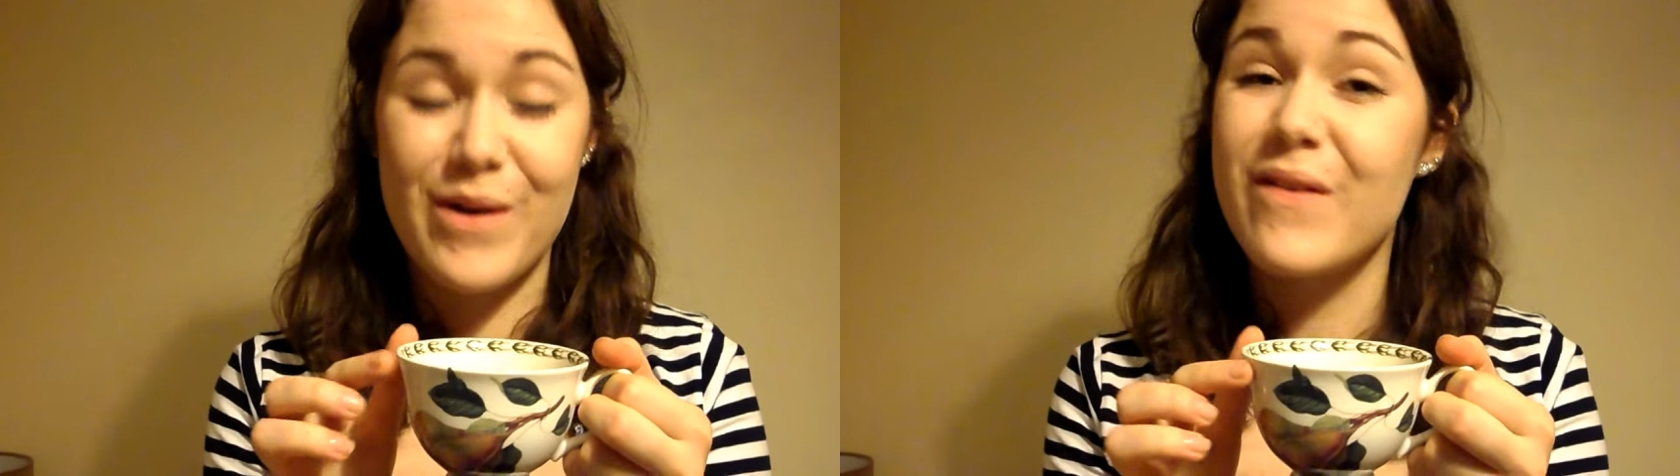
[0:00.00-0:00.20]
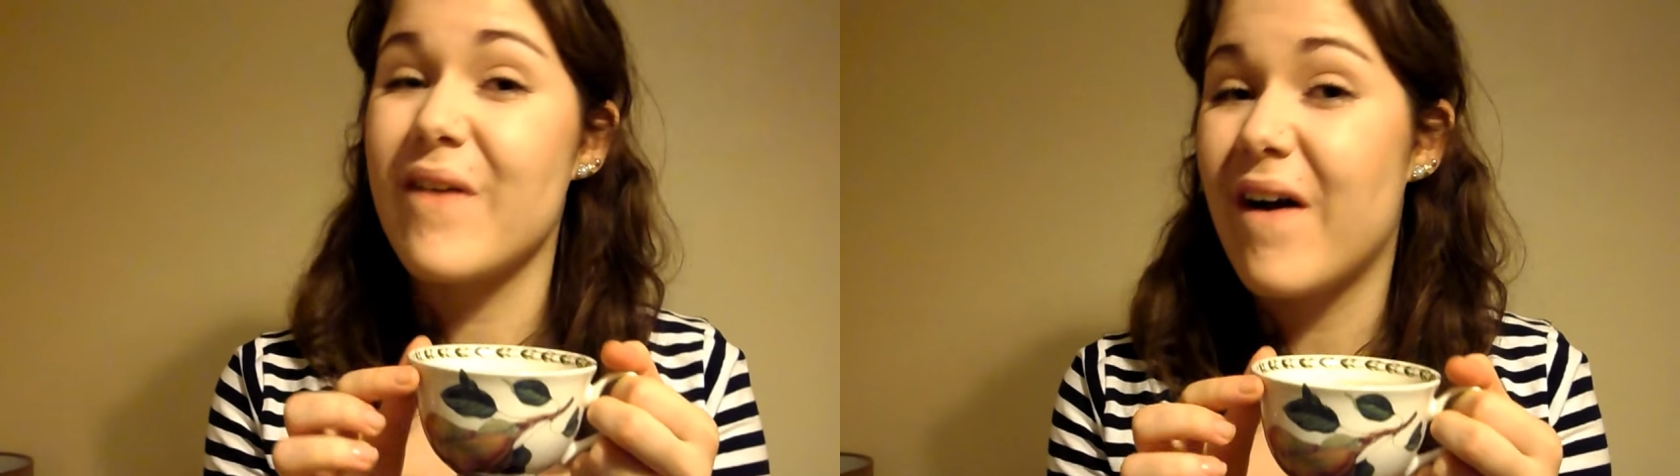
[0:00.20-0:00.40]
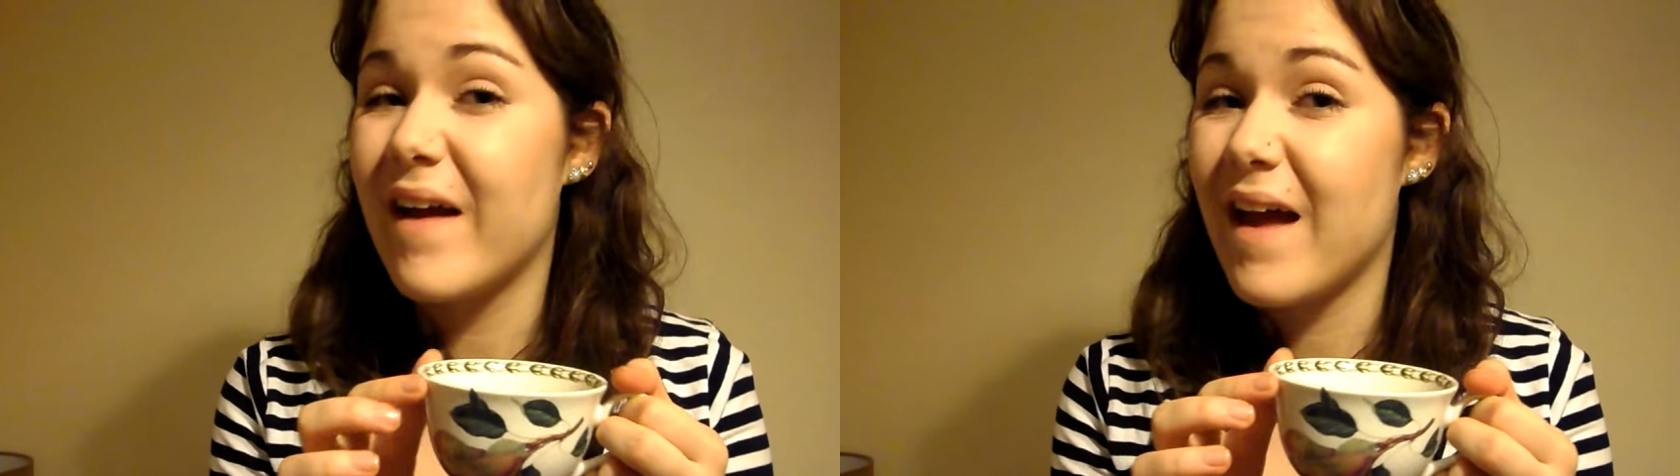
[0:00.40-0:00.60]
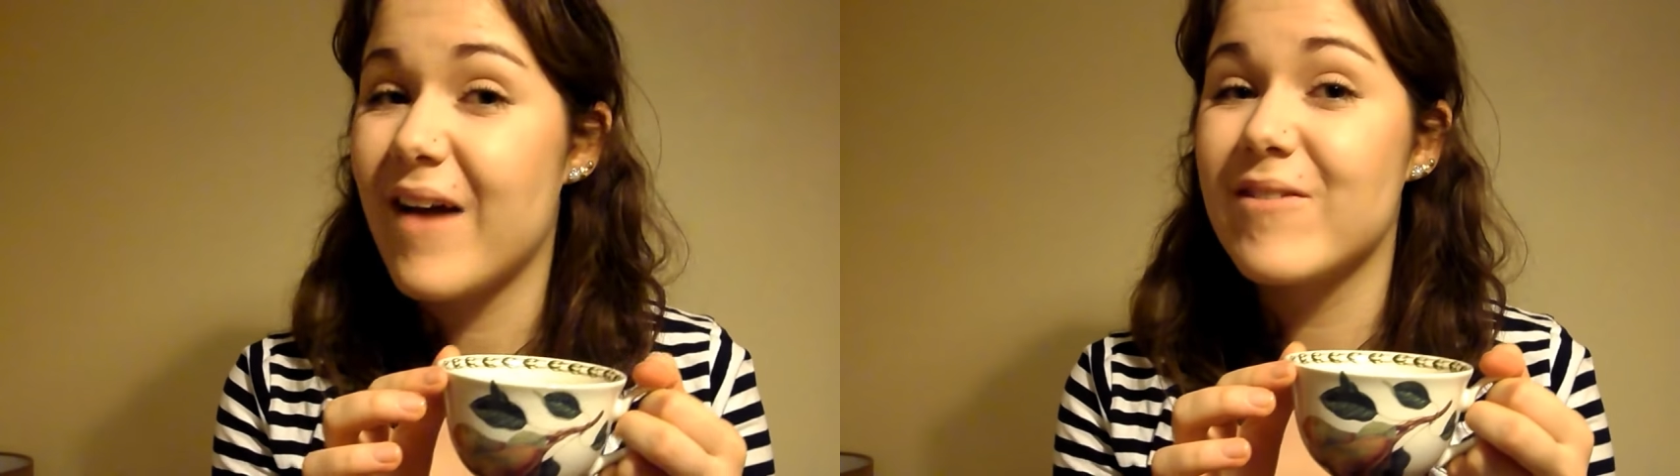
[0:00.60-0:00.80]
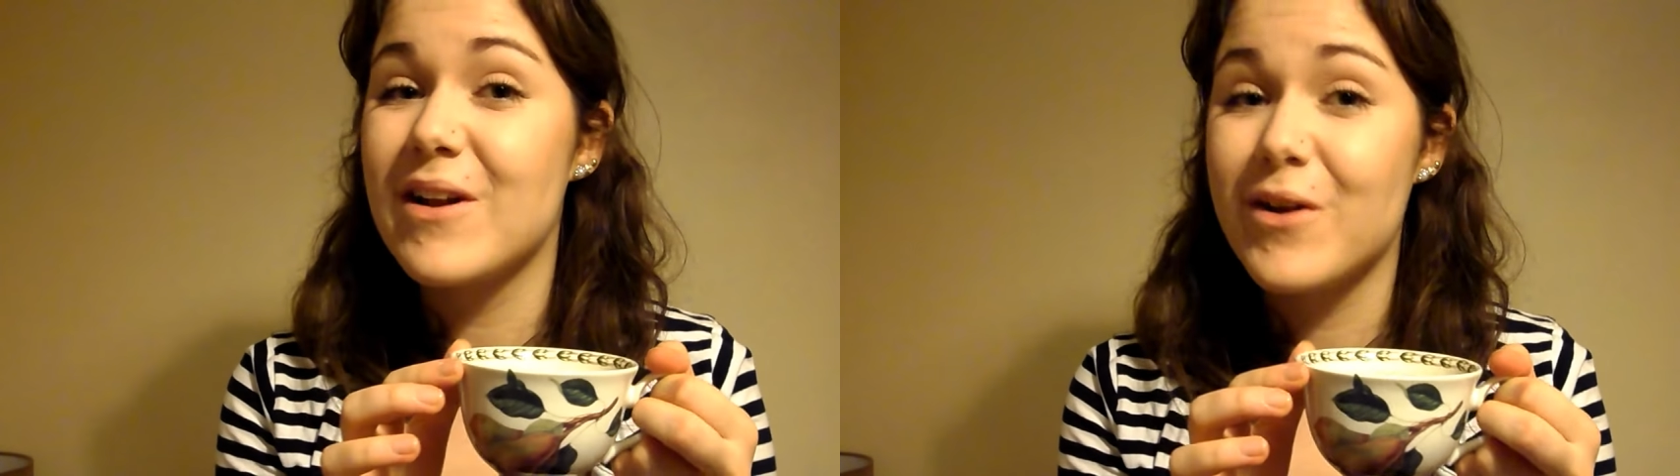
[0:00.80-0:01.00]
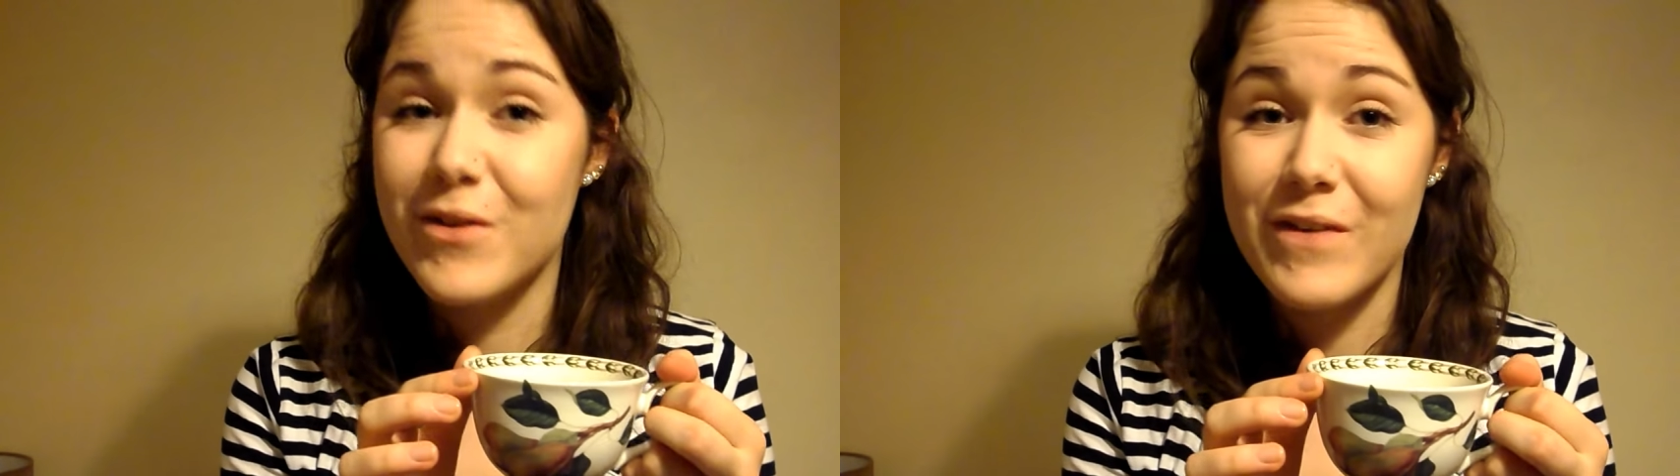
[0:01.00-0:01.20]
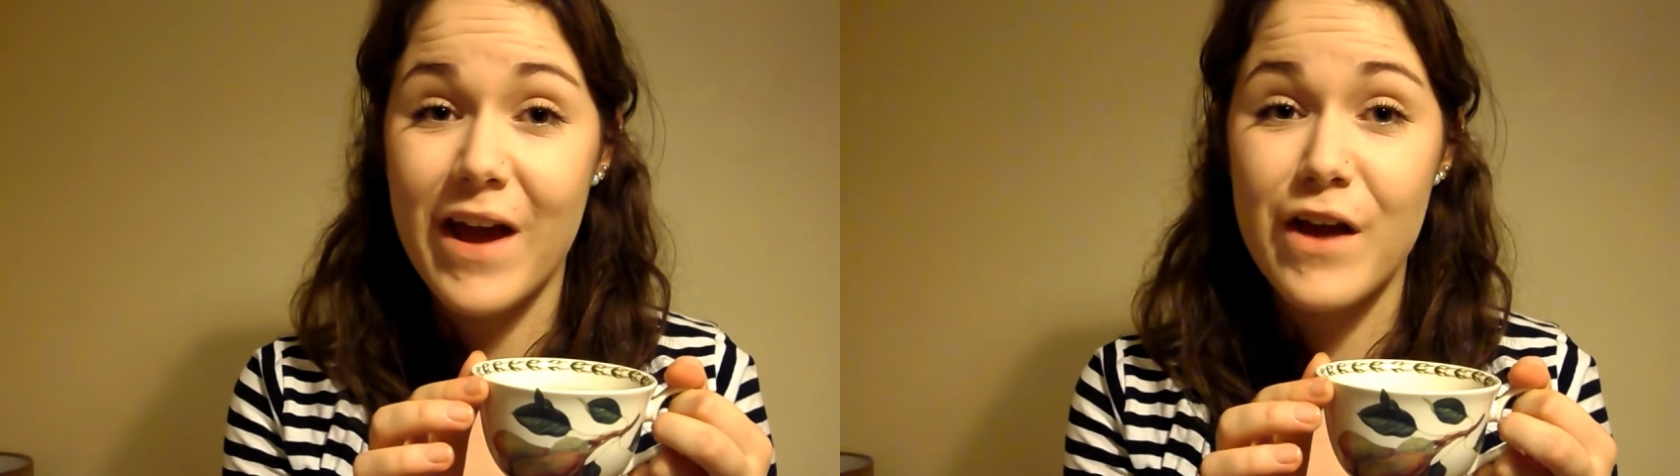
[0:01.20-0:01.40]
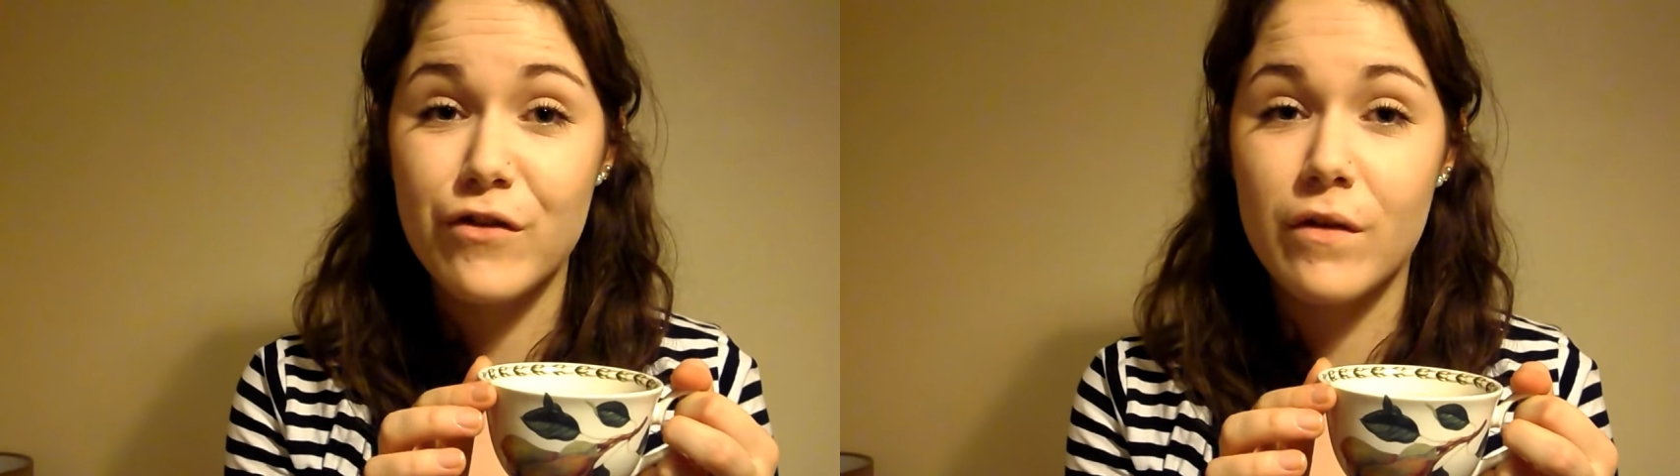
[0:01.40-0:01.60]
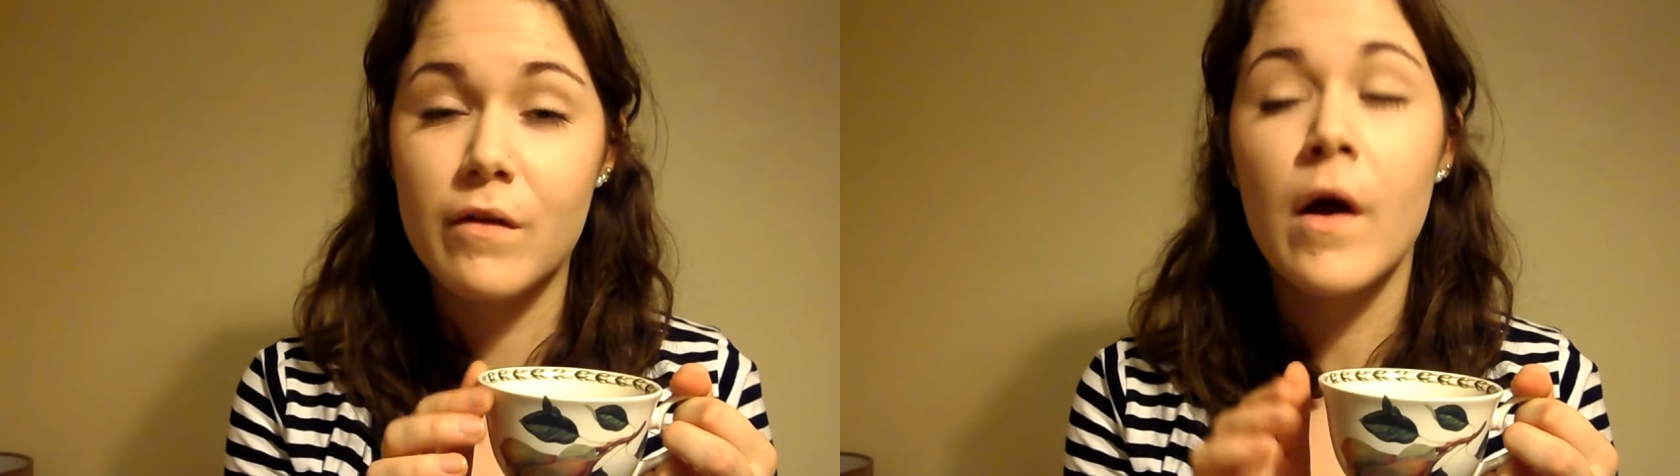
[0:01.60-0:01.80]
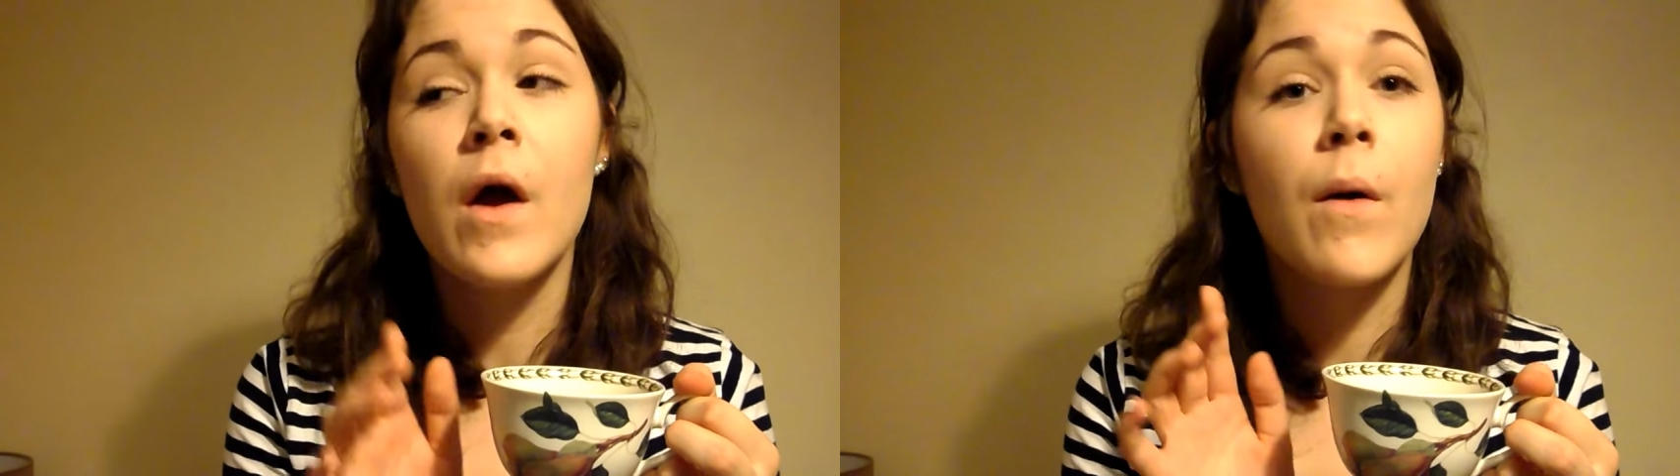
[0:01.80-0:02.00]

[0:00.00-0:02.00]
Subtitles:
because I have a lot of occasions